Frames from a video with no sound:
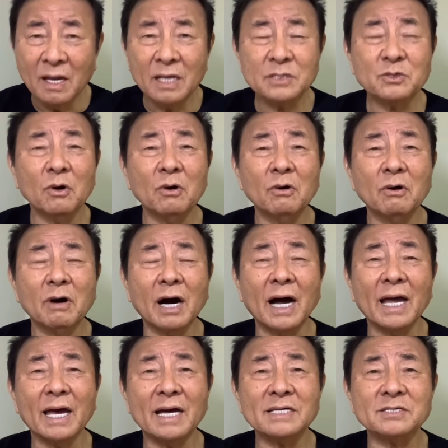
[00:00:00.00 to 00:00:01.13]
So I
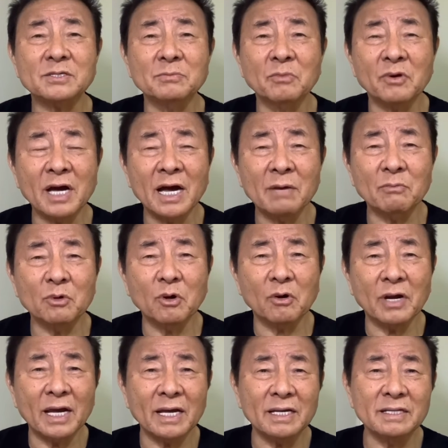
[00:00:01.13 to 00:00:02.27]
asked Monaham
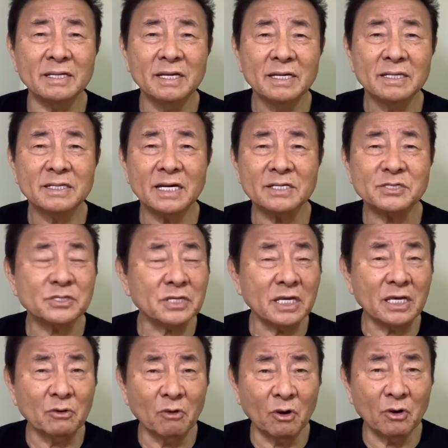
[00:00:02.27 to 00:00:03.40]
Goran, the
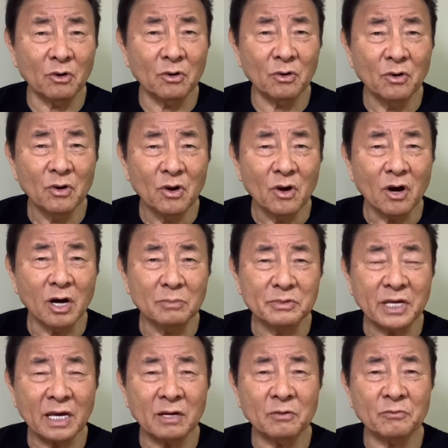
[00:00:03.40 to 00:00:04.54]
CEO of
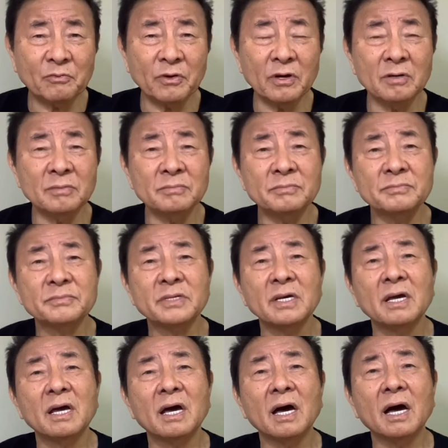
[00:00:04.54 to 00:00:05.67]
Canon Film,
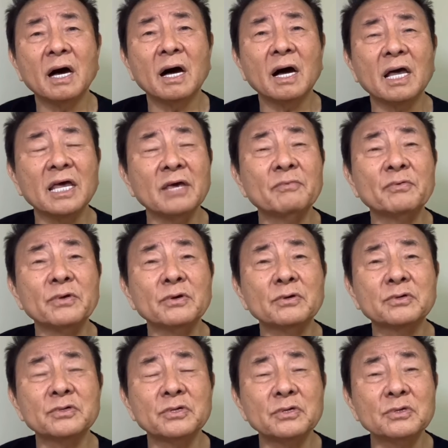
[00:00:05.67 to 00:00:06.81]
if you
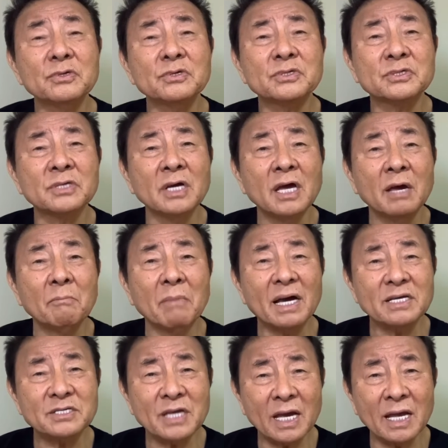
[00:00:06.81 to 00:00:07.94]
could use
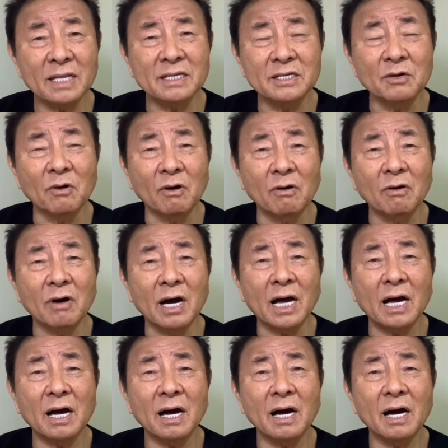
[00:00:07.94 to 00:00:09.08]
my son,
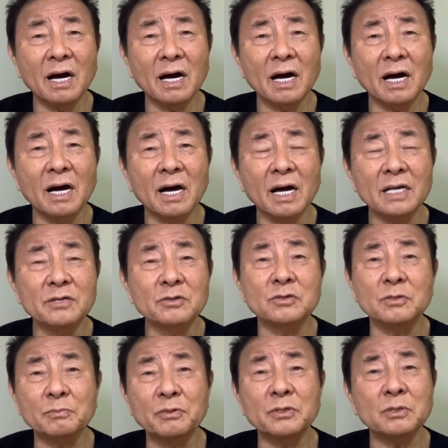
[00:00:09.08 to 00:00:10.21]
you
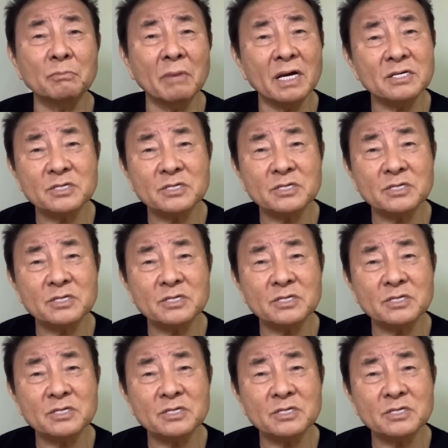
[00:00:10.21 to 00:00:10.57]
could put my